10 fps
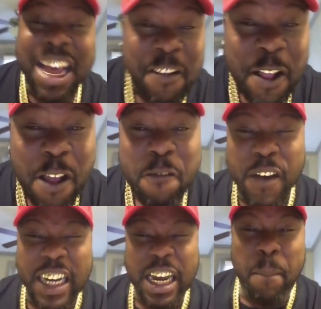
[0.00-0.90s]
Ah,
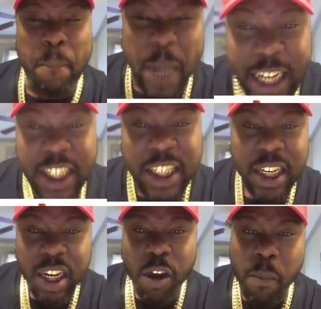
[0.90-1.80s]
fucking
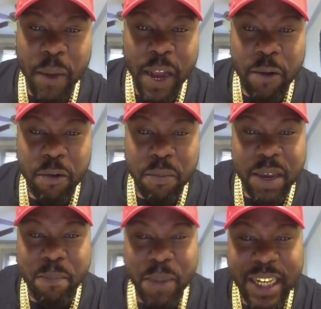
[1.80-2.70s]
bitch. Don't play with
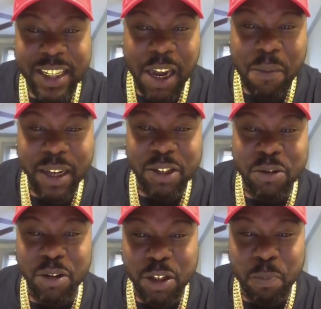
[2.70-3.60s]
me, bitch. Talking about you
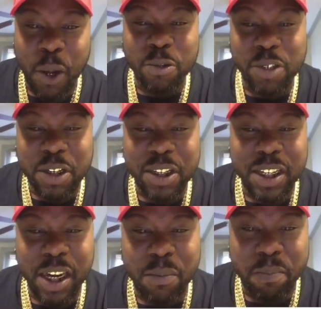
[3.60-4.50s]
gonna expose
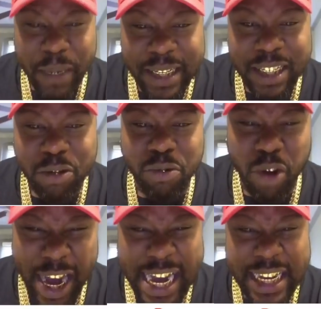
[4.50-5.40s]
cook up, bitch. You
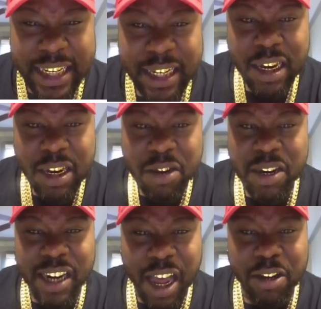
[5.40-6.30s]
crazy?
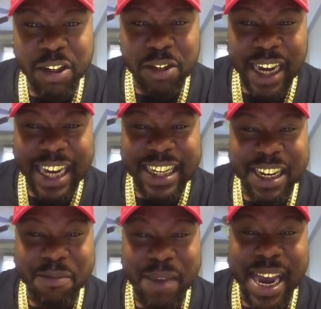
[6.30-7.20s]
You done lost your
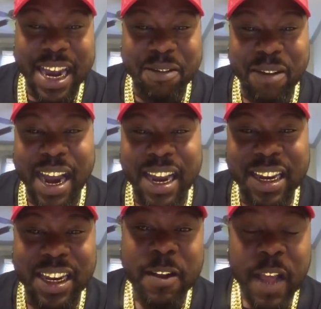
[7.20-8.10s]
goddamn mind
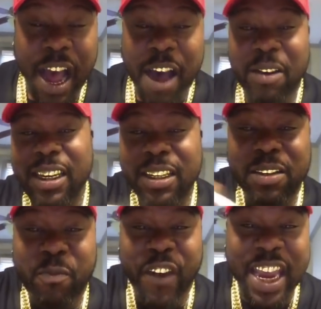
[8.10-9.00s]
around here. All
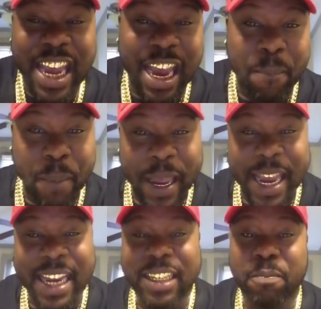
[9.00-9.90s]
these fake ass
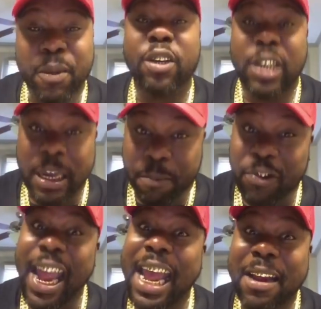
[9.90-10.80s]
pages. Buck,
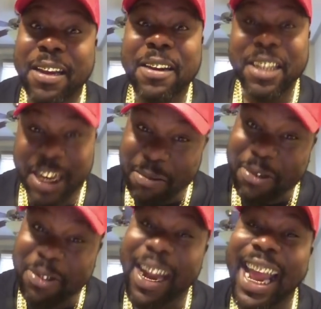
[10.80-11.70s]
keep trying. Keep